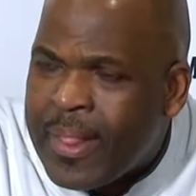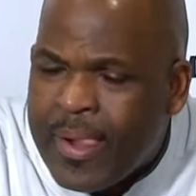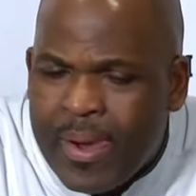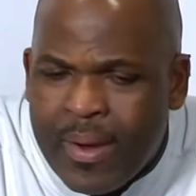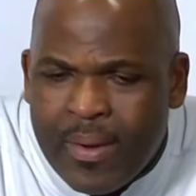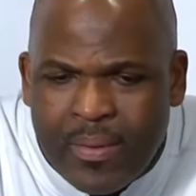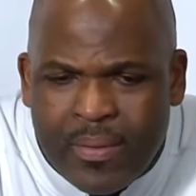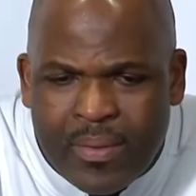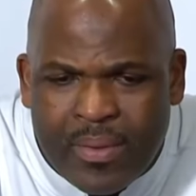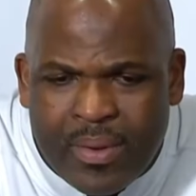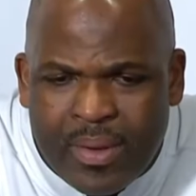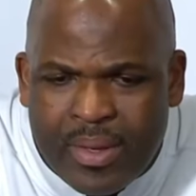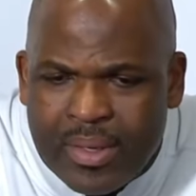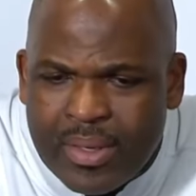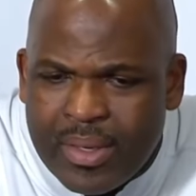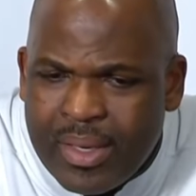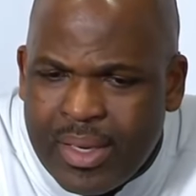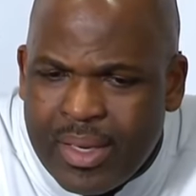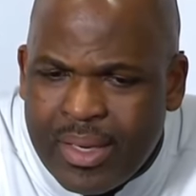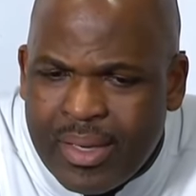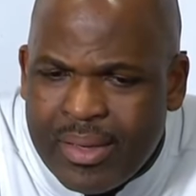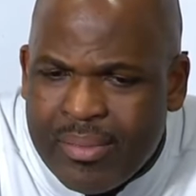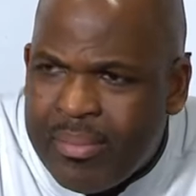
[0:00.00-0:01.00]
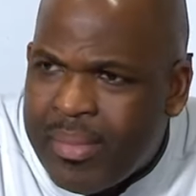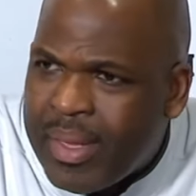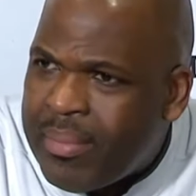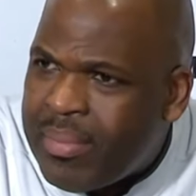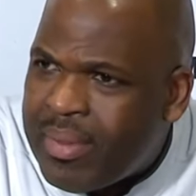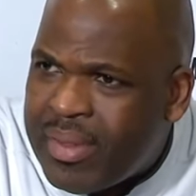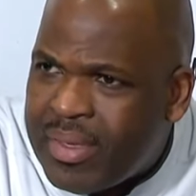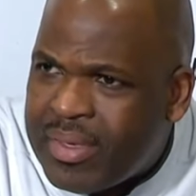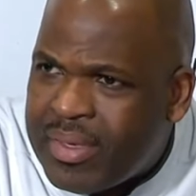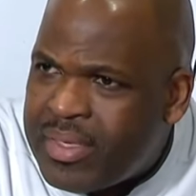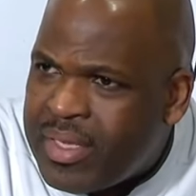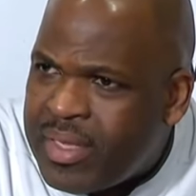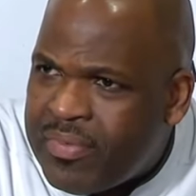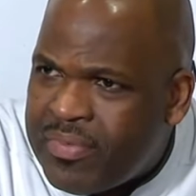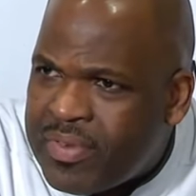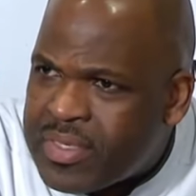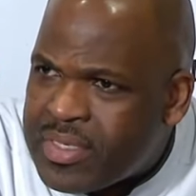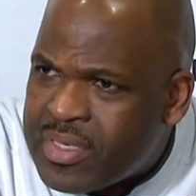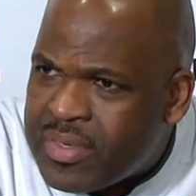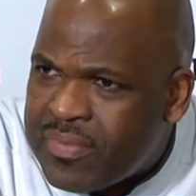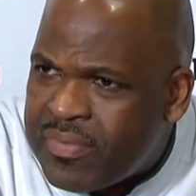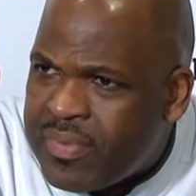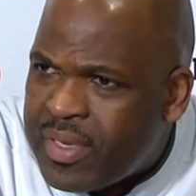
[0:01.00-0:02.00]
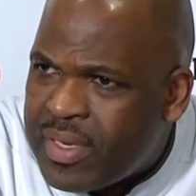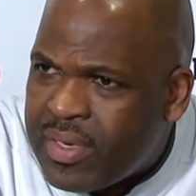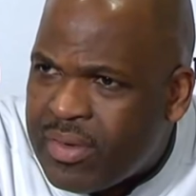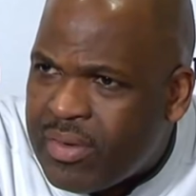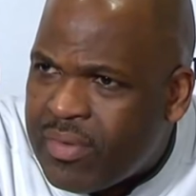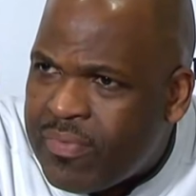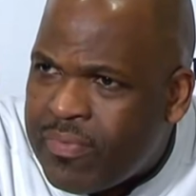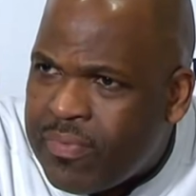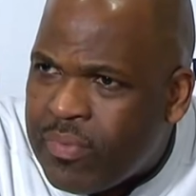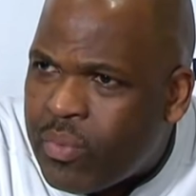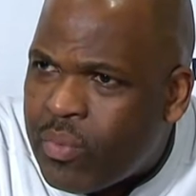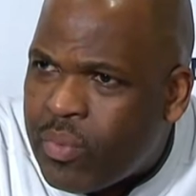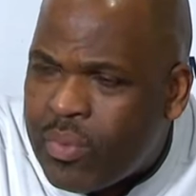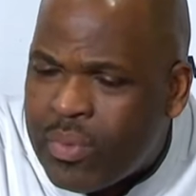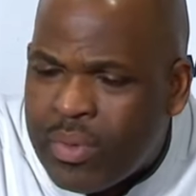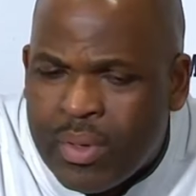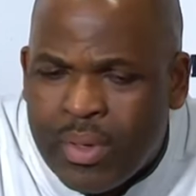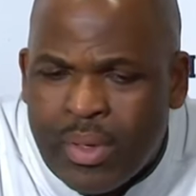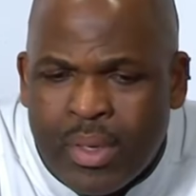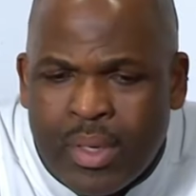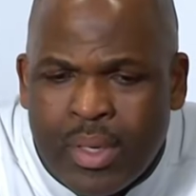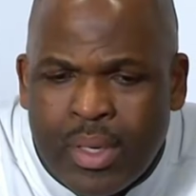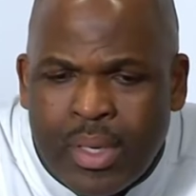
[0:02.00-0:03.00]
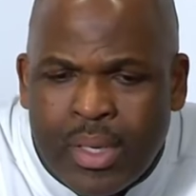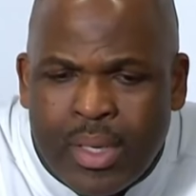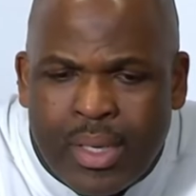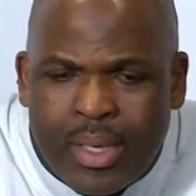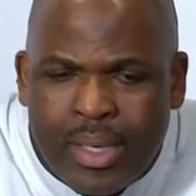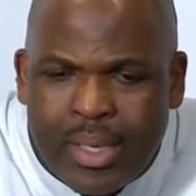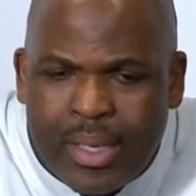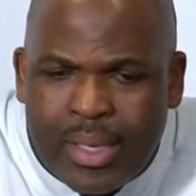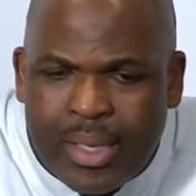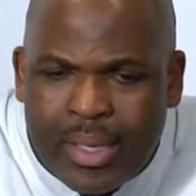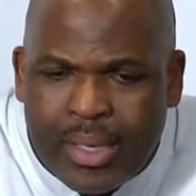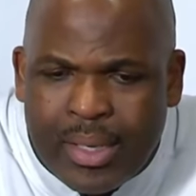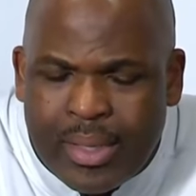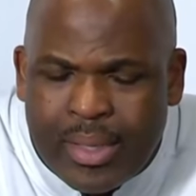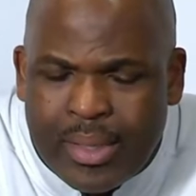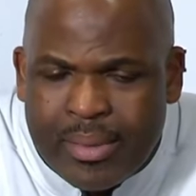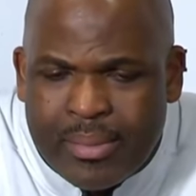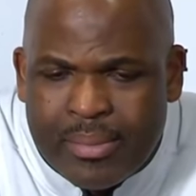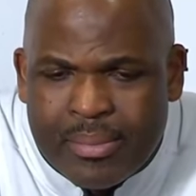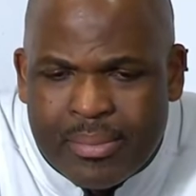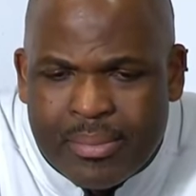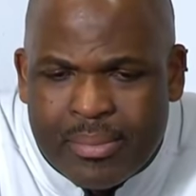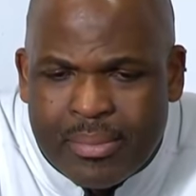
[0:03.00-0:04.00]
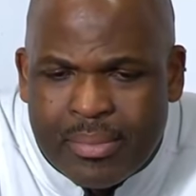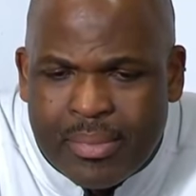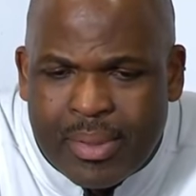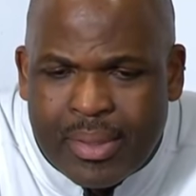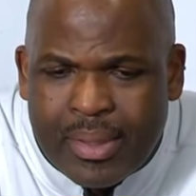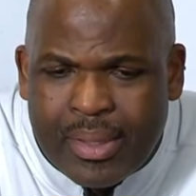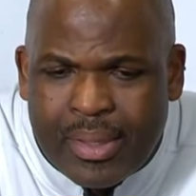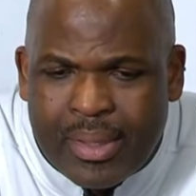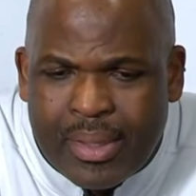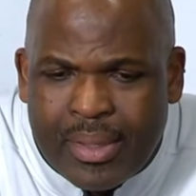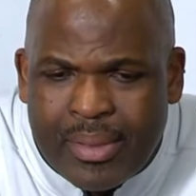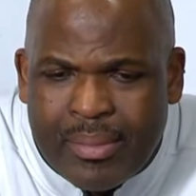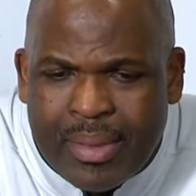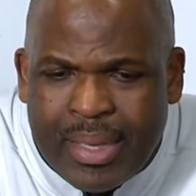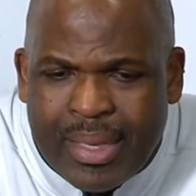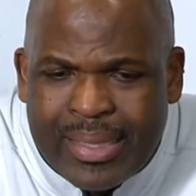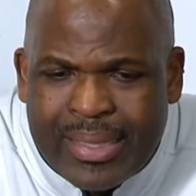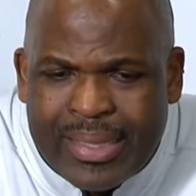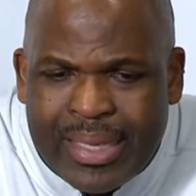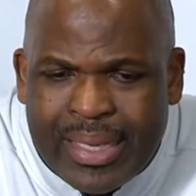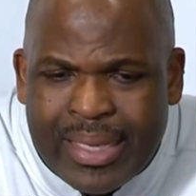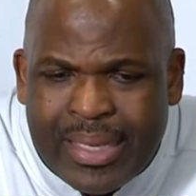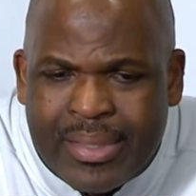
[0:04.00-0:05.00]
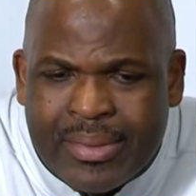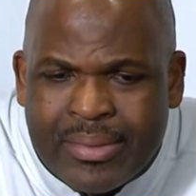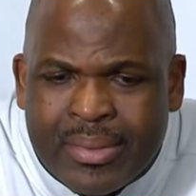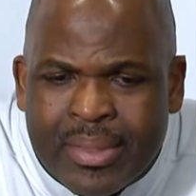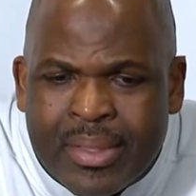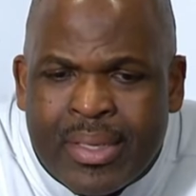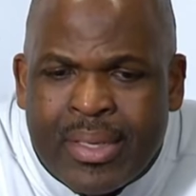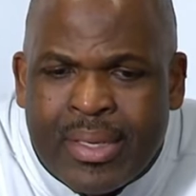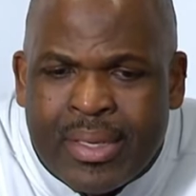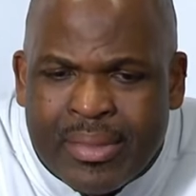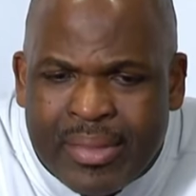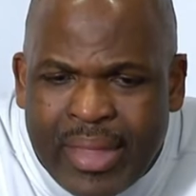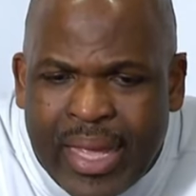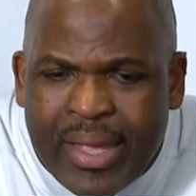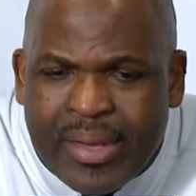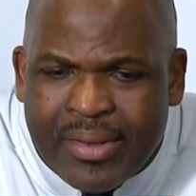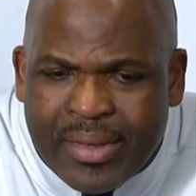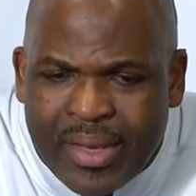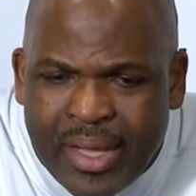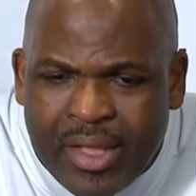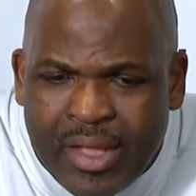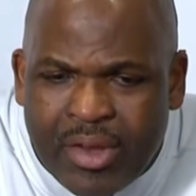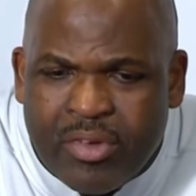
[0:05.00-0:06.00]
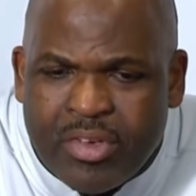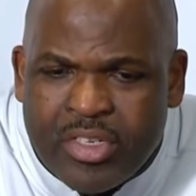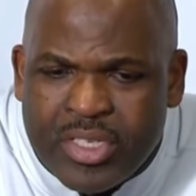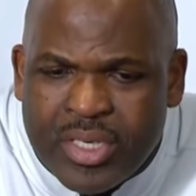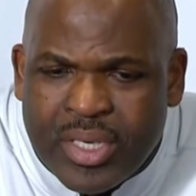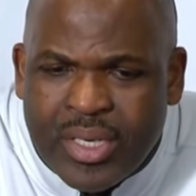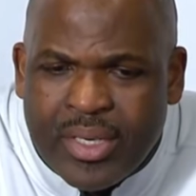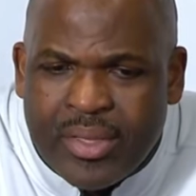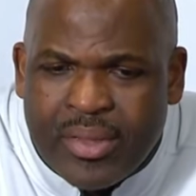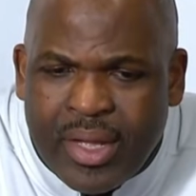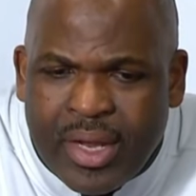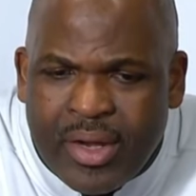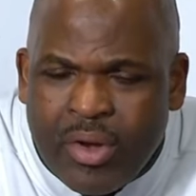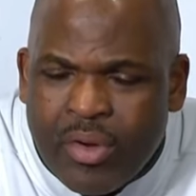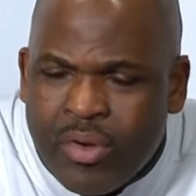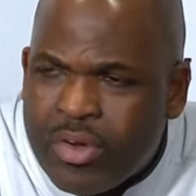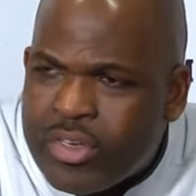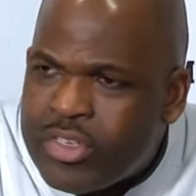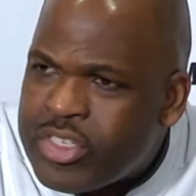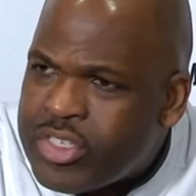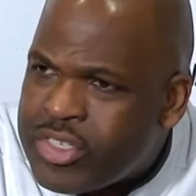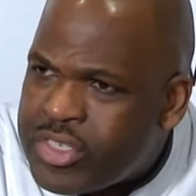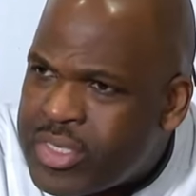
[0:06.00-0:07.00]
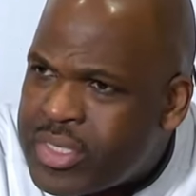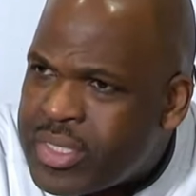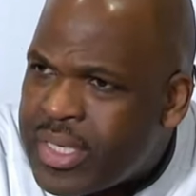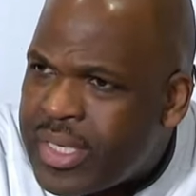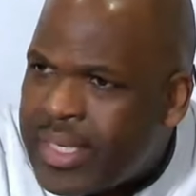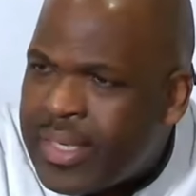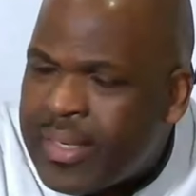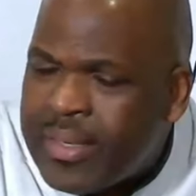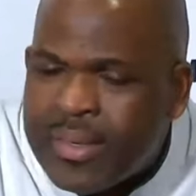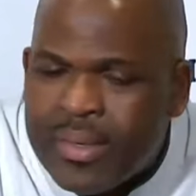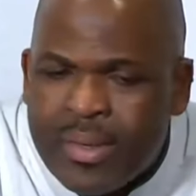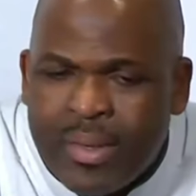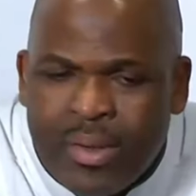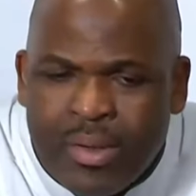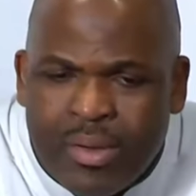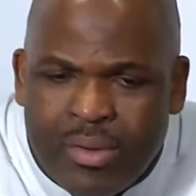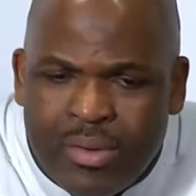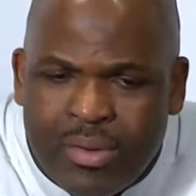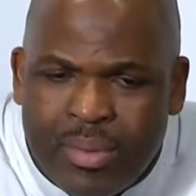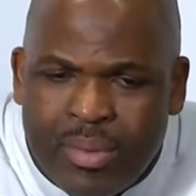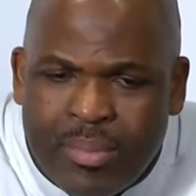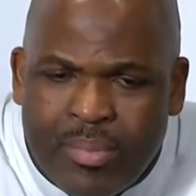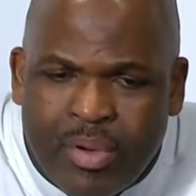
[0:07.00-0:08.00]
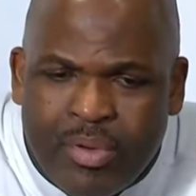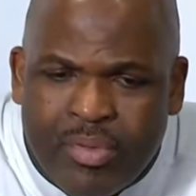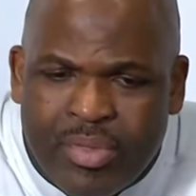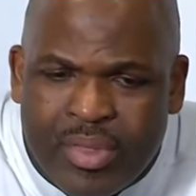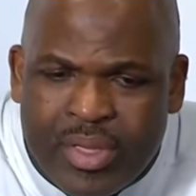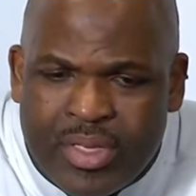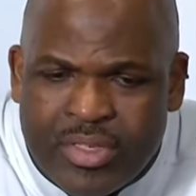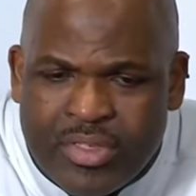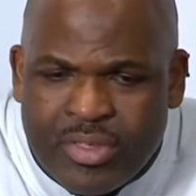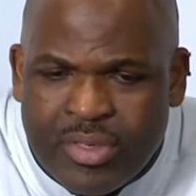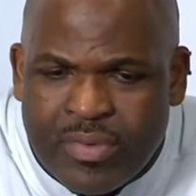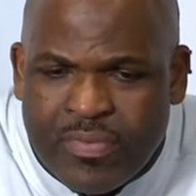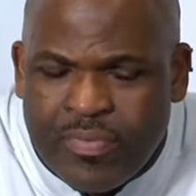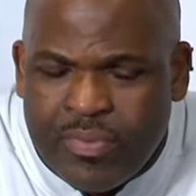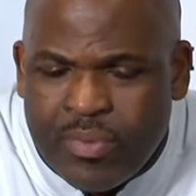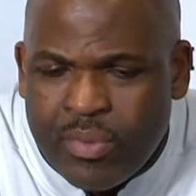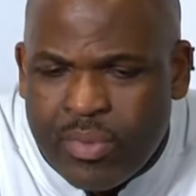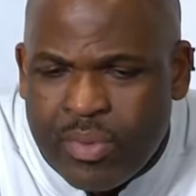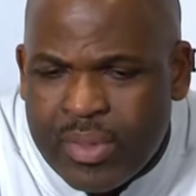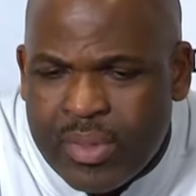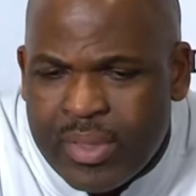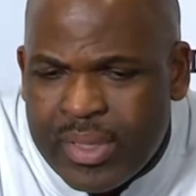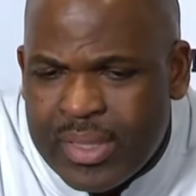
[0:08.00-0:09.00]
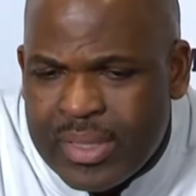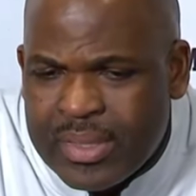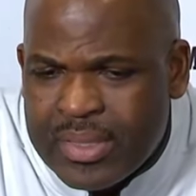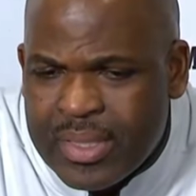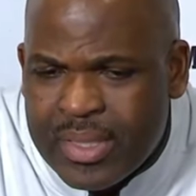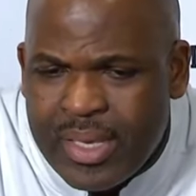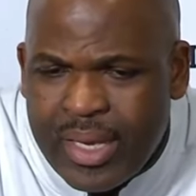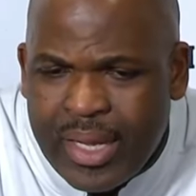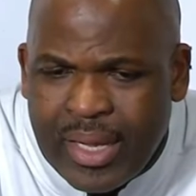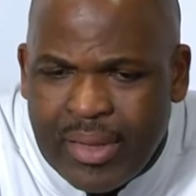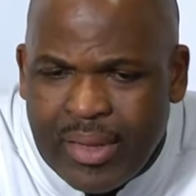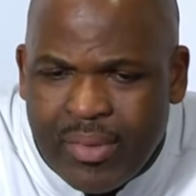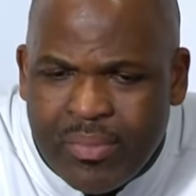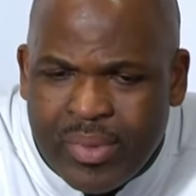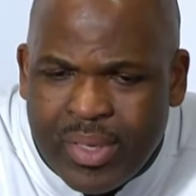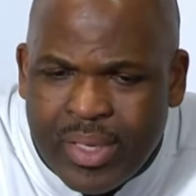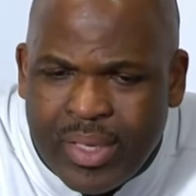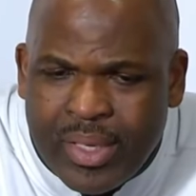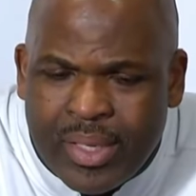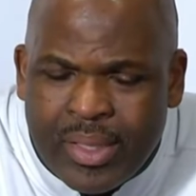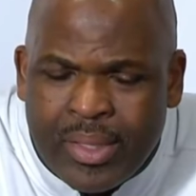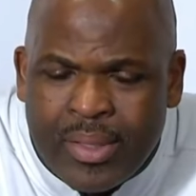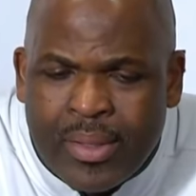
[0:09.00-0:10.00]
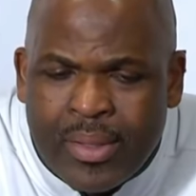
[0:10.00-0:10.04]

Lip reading: on maybe the defensive end of the floor. I need that energy, that urgency on both ends of the floor. And tonight we've